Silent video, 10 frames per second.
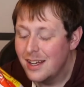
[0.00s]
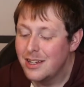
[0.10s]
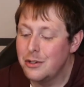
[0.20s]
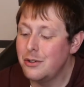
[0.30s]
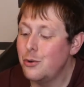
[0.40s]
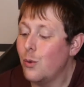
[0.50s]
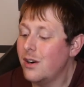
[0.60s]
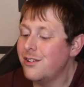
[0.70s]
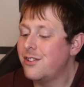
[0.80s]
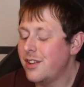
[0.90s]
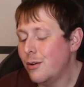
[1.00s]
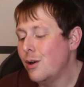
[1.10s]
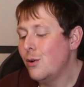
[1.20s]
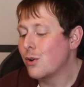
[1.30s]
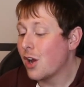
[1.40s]
You are
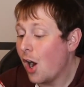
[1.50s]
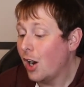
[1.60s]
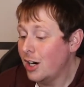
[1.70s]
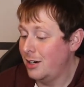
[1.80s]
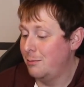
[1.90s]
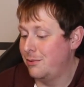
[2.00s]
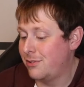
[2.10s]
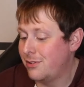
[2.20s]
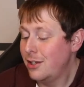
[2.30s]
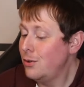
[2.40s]
0 carbs.